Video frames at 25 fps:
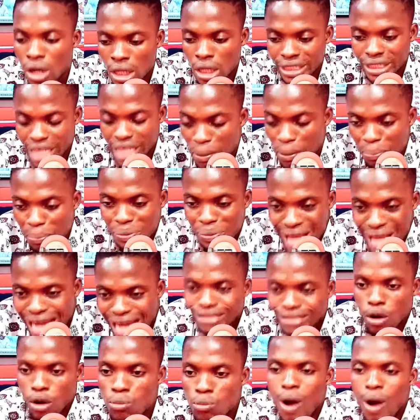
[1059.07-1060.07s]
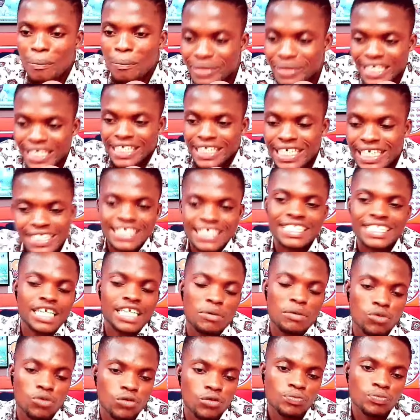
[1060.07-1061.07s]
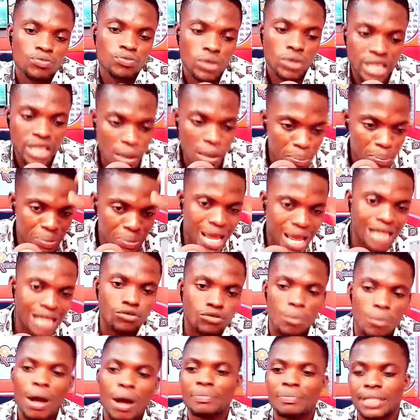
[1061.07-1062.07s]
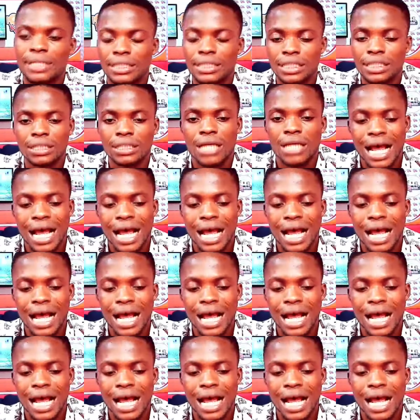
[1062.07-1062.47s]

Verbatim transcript: they beard on more update system. No, they beard on more update.